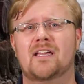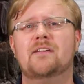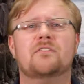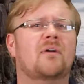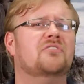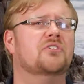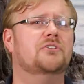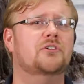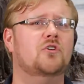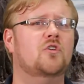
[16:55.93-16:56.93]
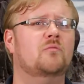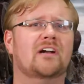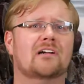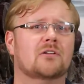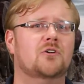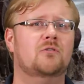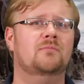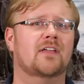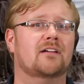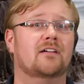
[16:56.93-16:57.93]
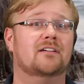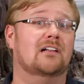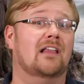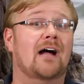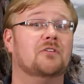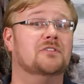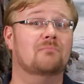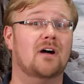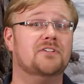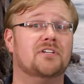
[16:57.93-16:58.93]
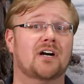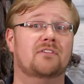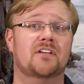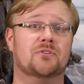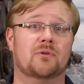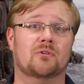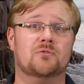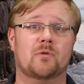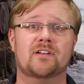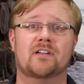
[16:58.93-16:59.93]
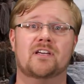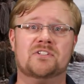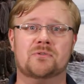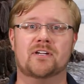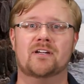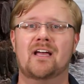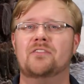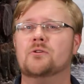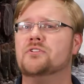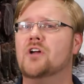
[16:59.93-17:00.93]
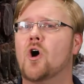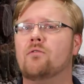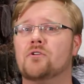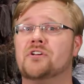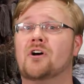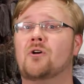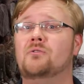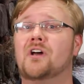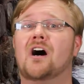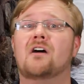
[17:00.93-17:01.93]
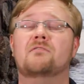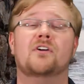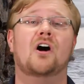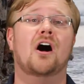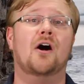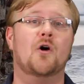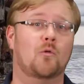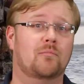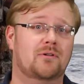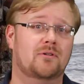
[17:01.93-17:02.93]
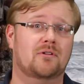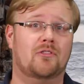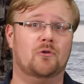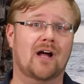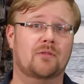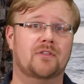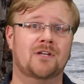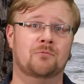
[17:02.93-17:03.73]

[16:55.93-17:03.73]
Even among the doom and gloom that clouds much of Israel's written history, there's an overtone of hope throughout the